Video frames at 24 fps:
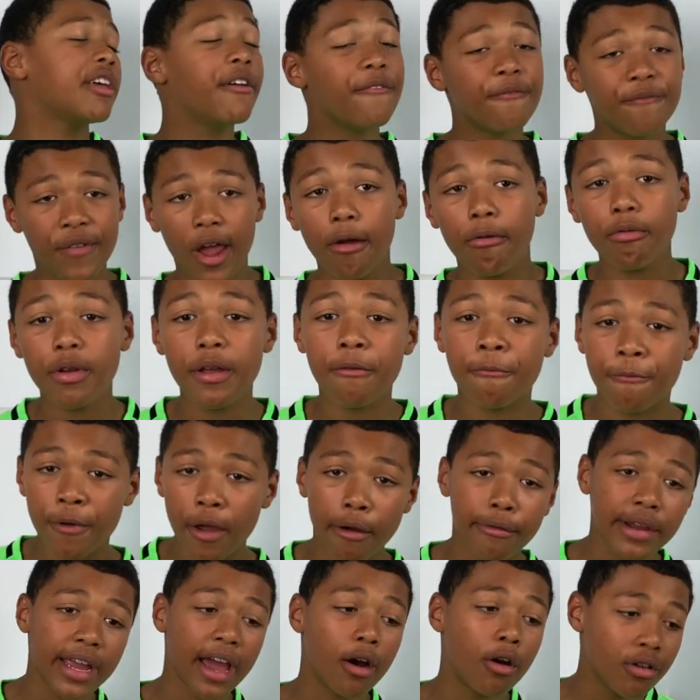a
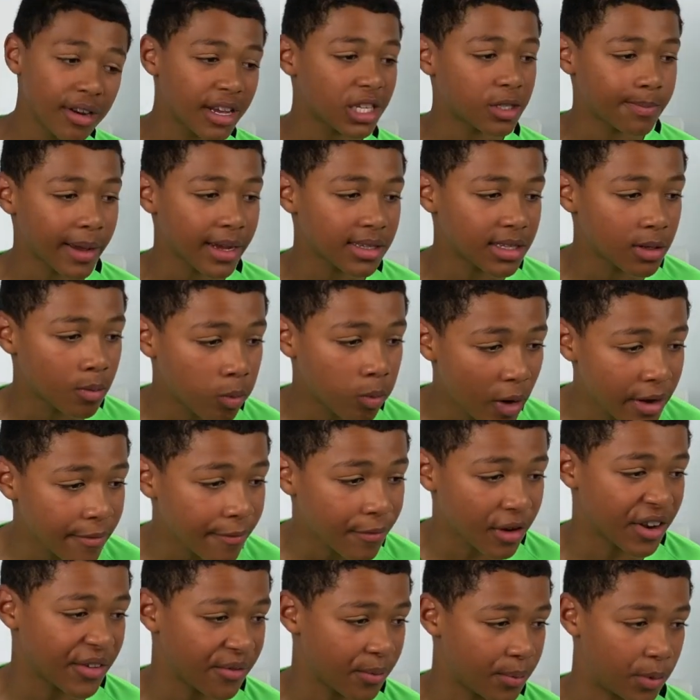very unexpected win for
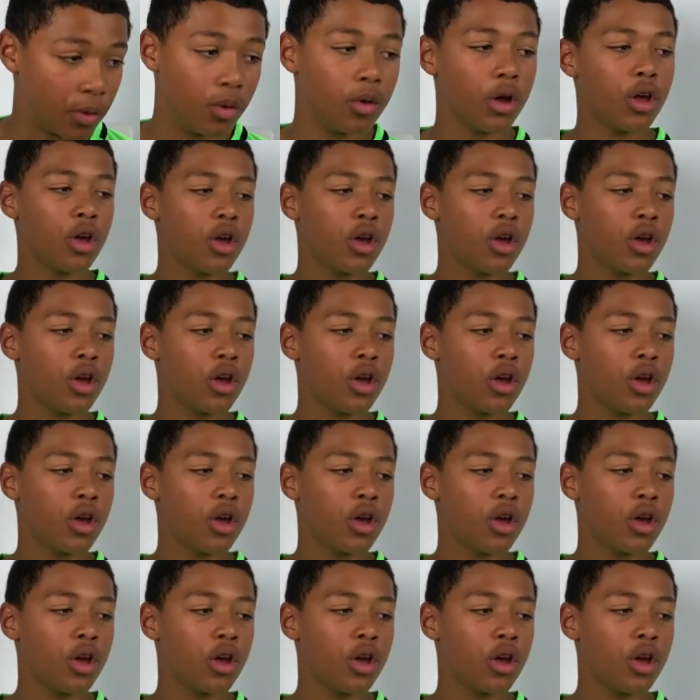Liverpool.